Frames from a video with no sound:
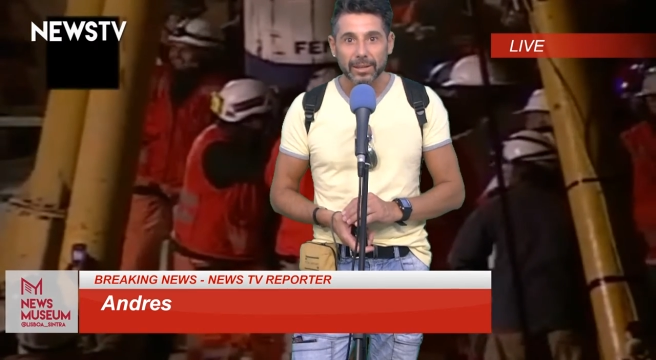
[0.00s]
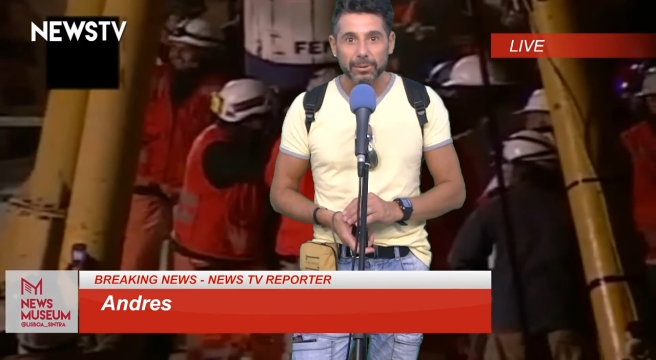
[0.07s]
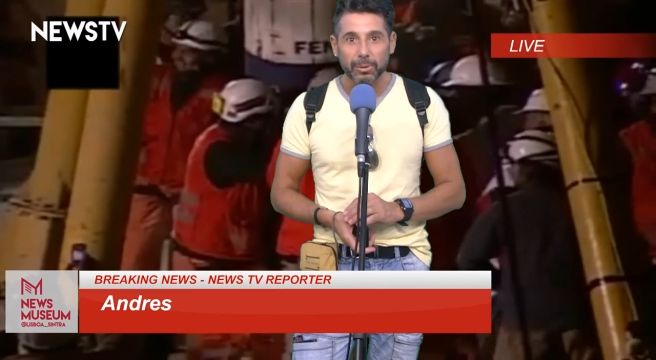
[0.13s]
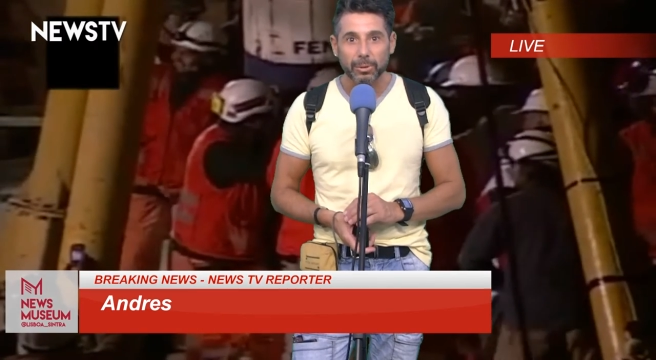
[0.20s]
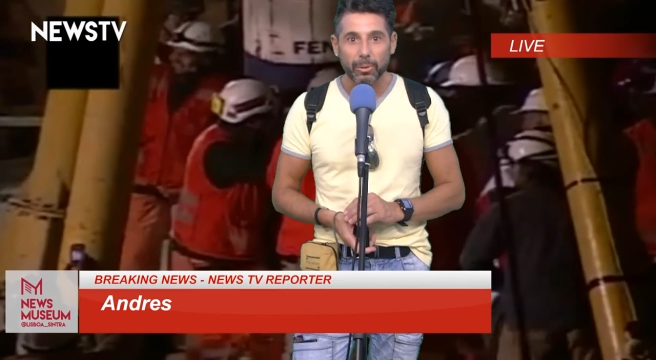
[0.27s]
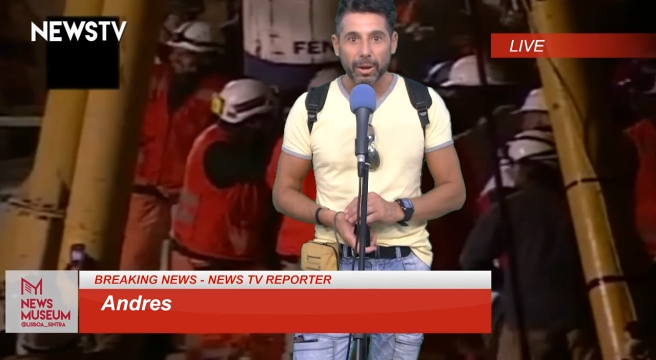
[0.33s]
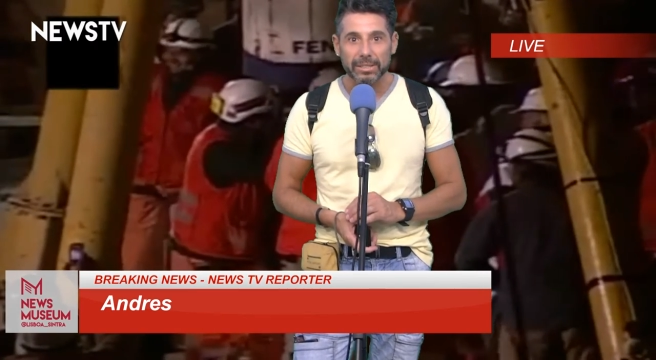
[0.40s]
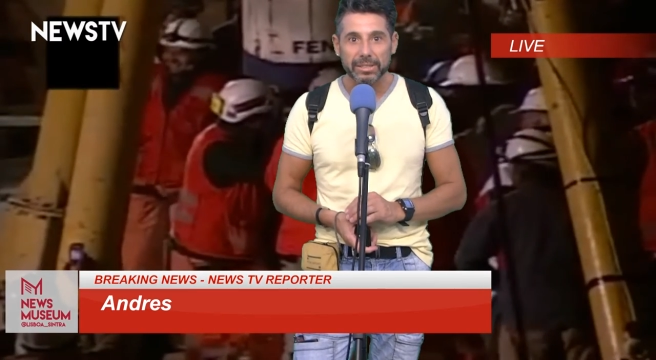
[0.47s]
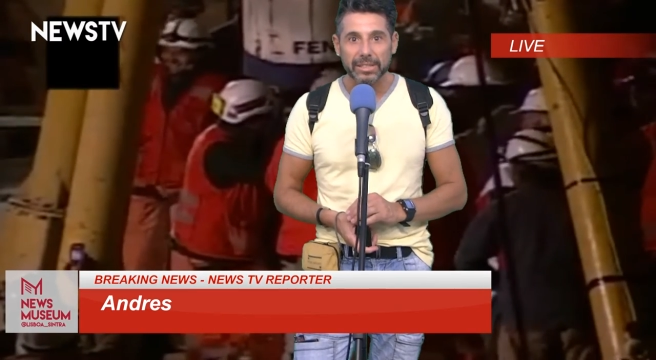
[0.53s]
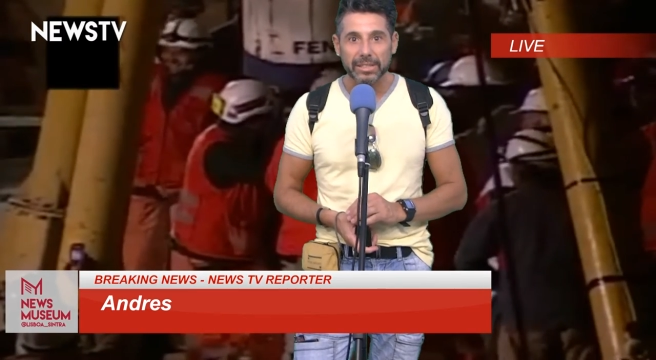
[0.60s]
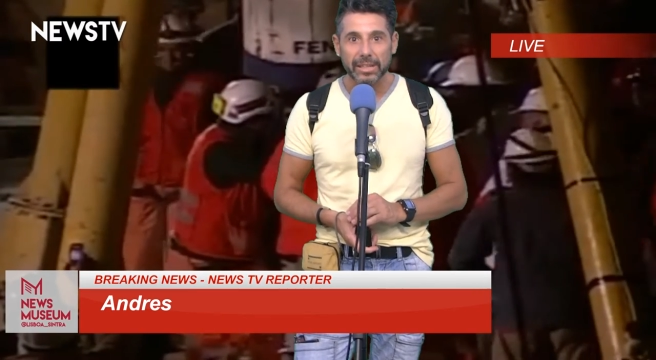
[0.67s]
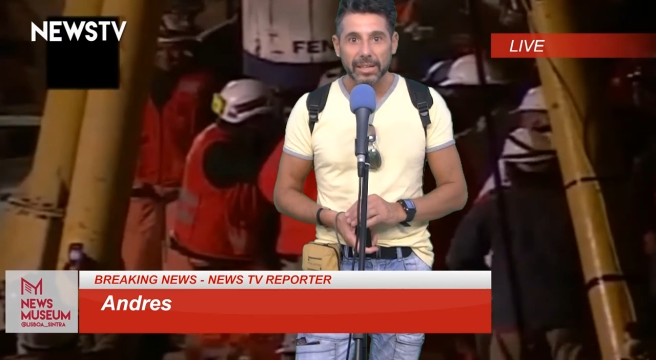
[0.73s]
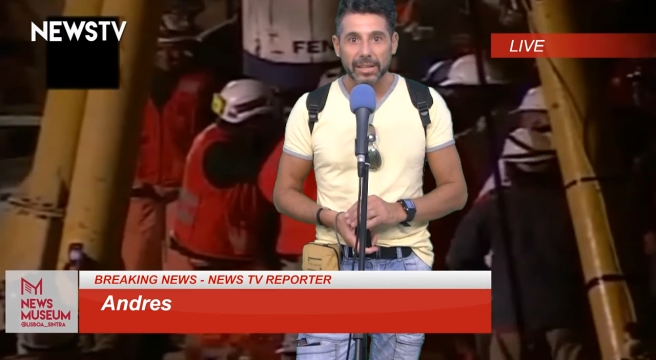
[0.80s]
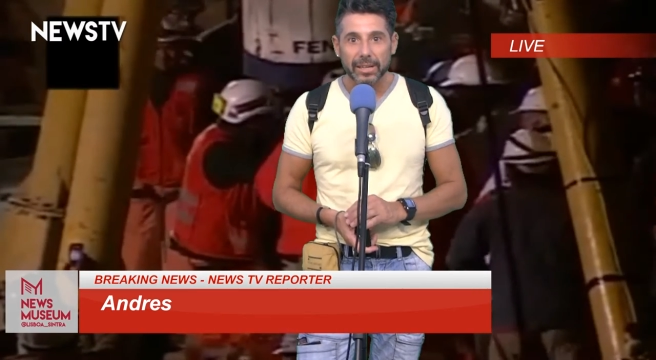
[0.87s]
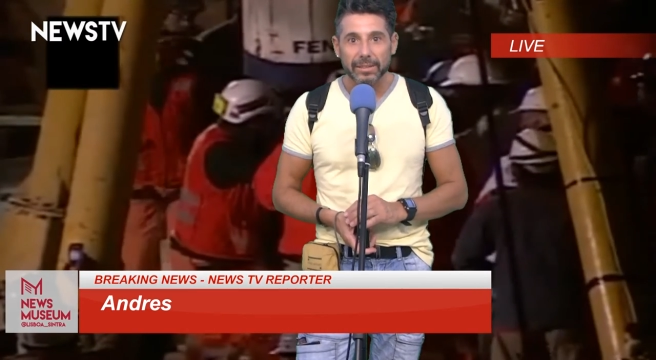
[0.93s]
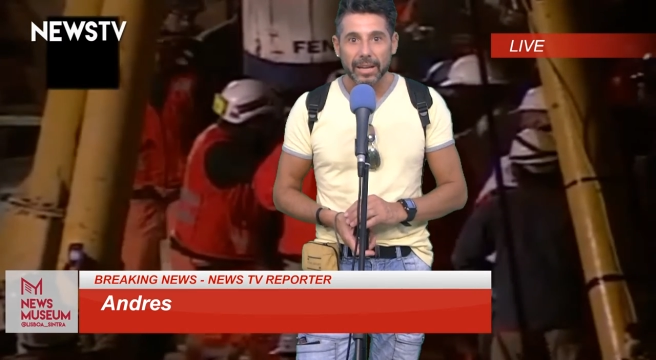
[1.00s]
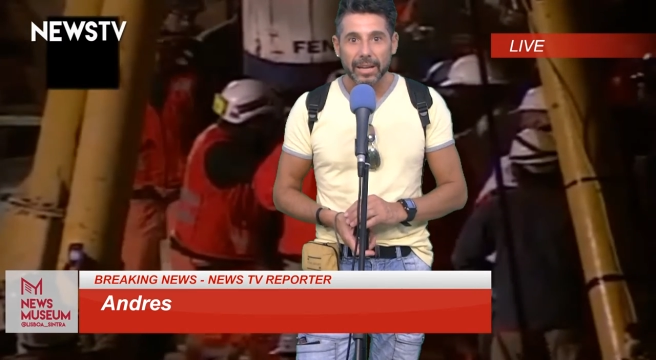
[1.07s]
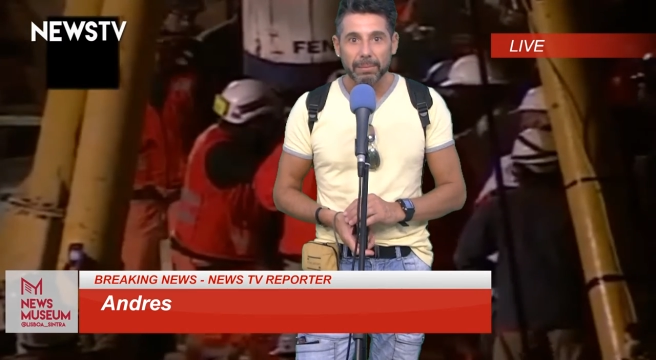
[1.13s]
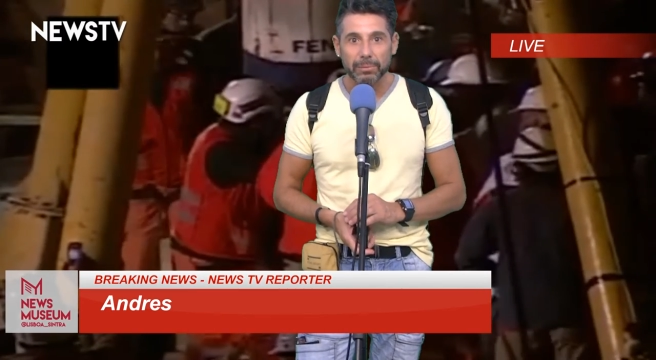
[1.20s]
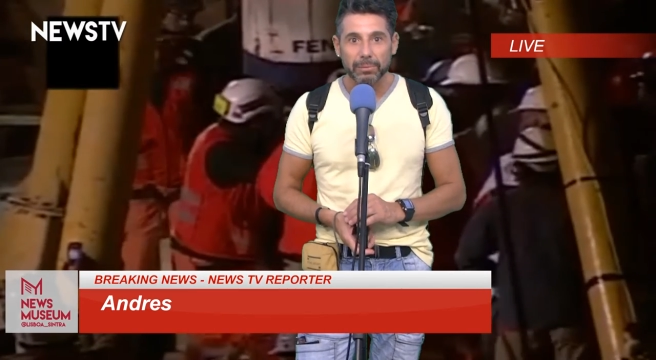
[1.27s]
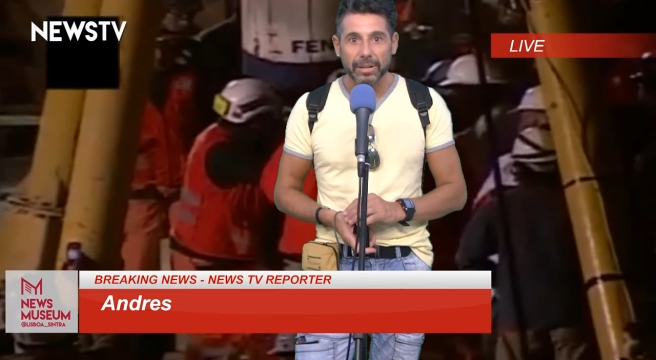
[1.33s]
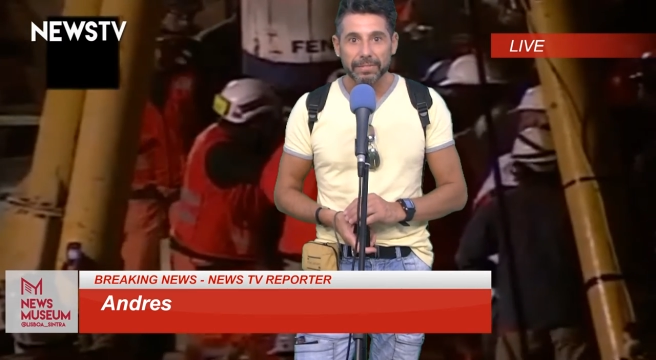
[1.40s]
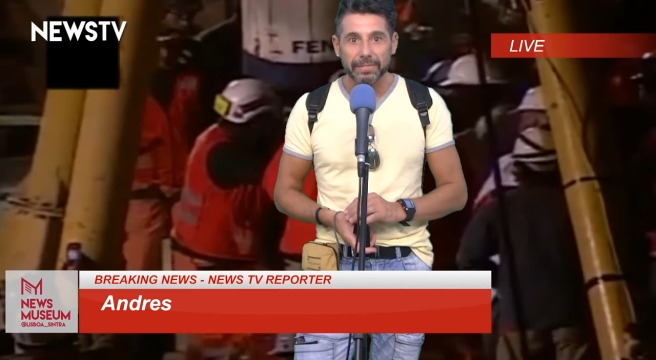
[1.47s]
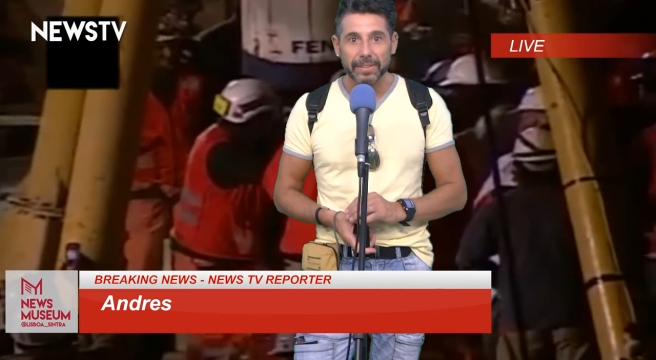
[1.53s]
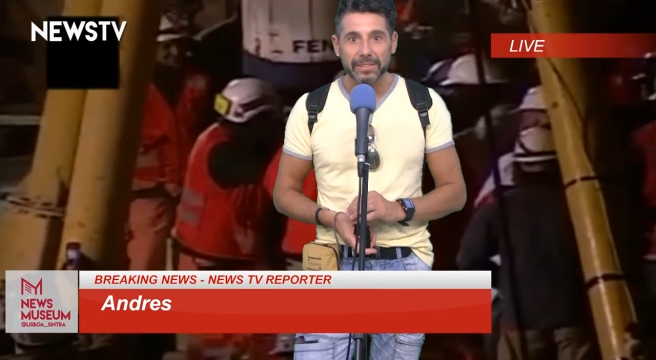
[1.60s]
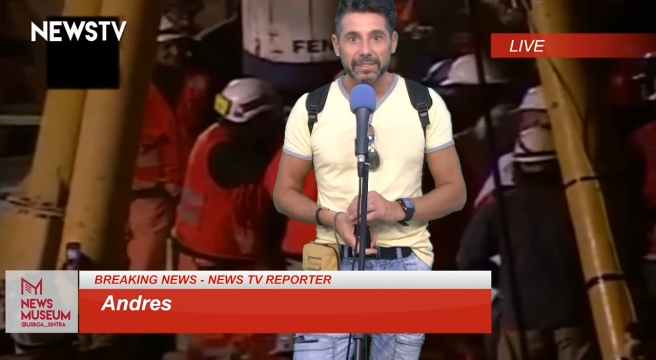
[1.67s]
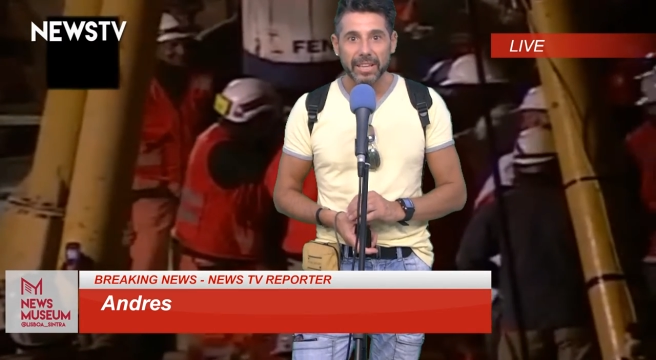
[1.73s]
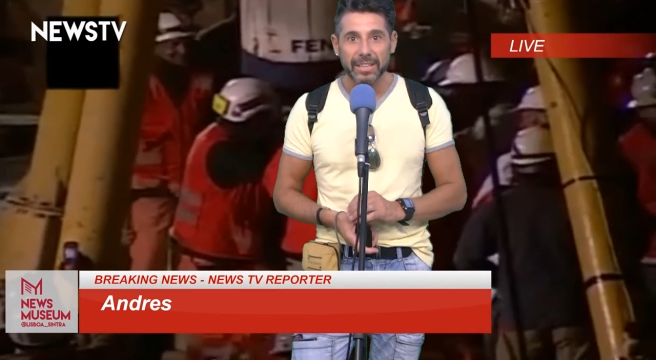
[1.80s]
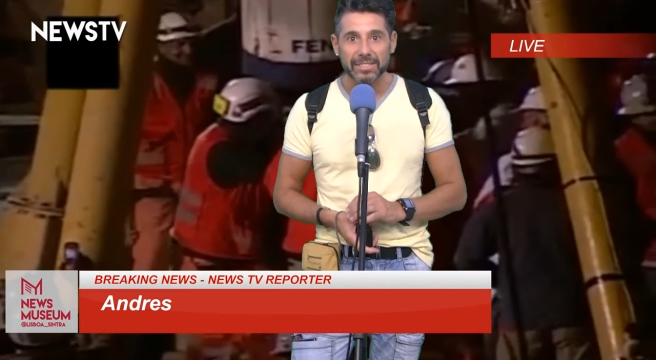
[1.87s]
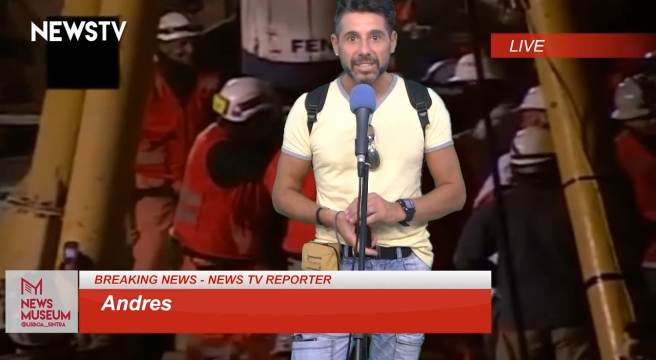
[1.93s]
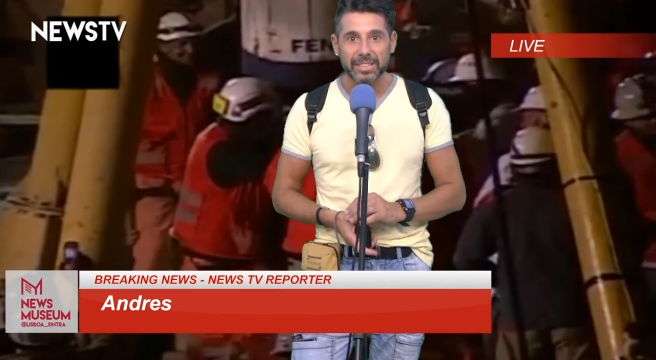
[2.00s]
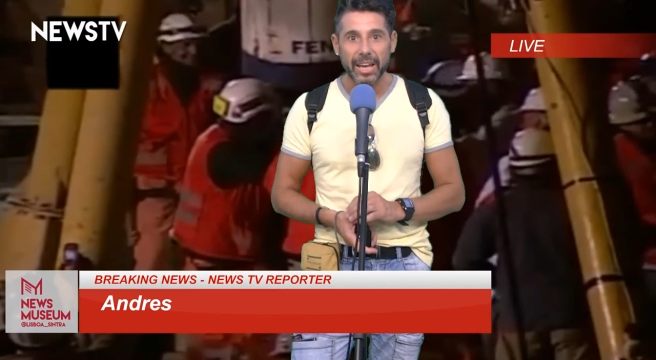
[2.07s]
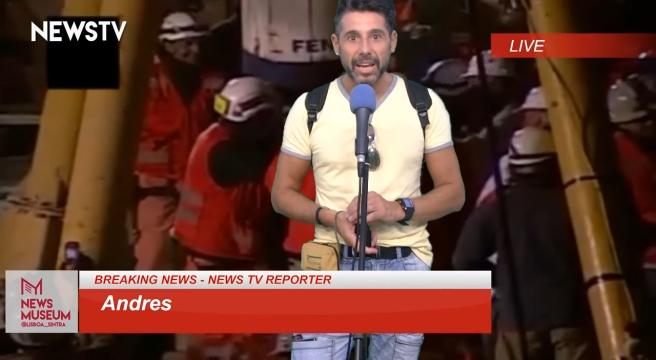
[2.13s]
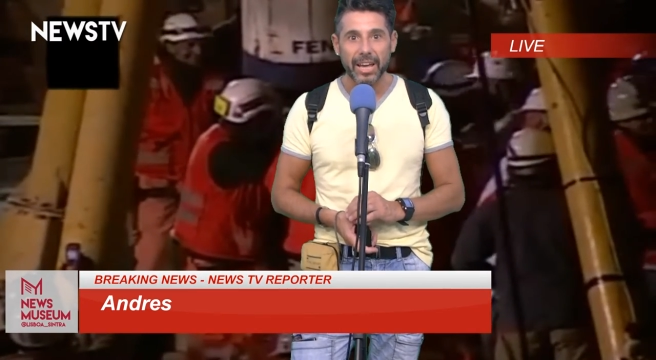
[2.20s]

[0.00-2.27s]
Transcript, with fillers: to collapse. The atmosphere is intense.